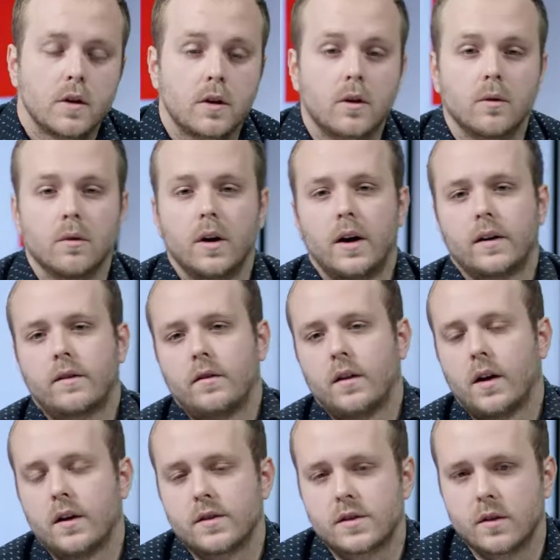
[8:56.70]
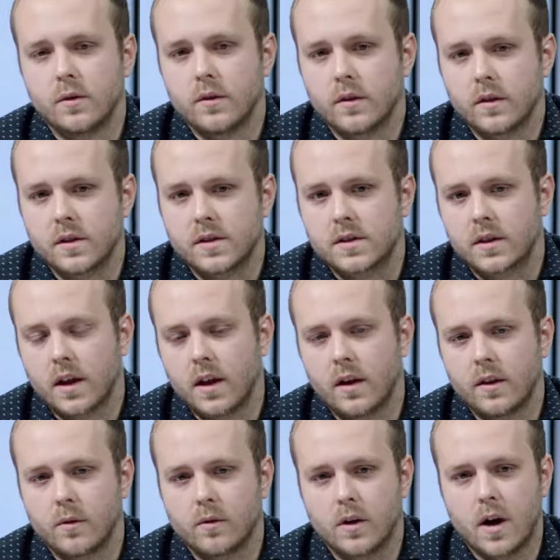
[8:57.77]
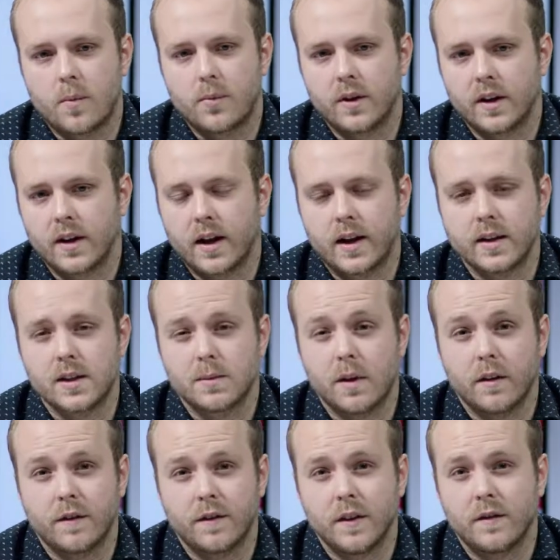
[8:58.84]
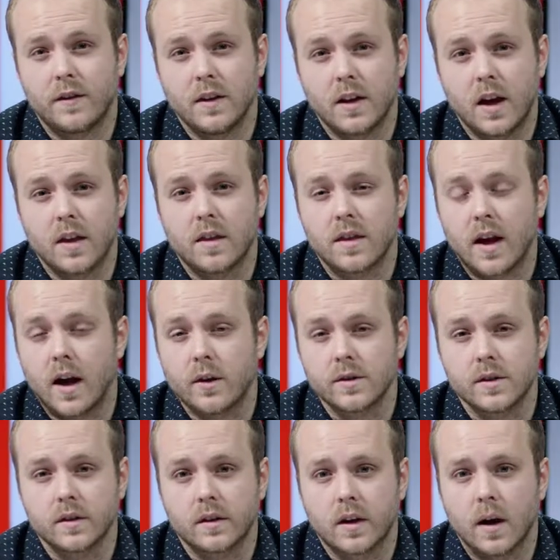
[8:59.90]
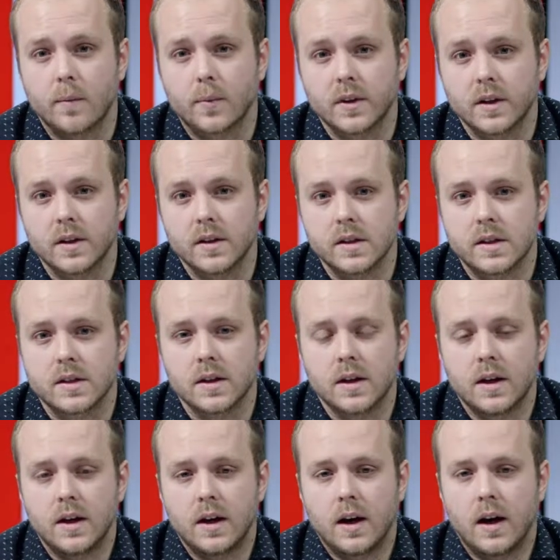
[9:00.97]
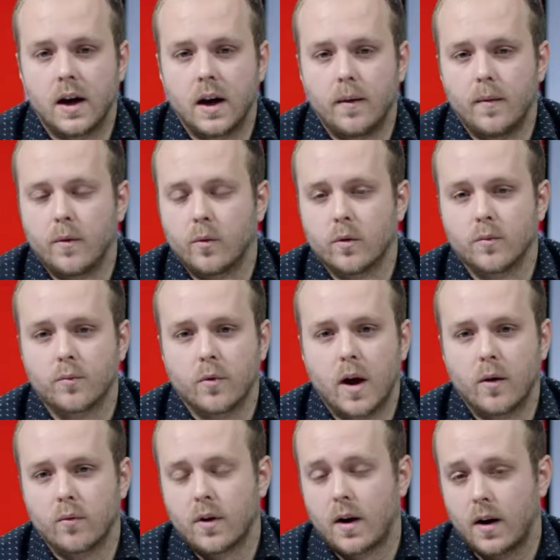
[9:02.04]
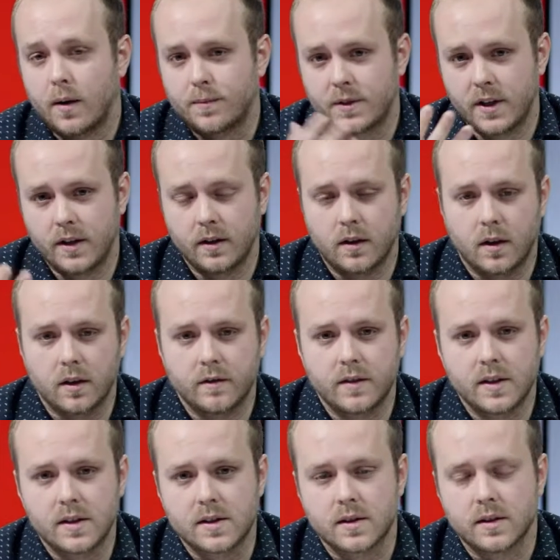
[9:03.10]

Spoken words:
Correct, yeah. So the scale that we're operating at is about 58,000 companies, and we're updating all of these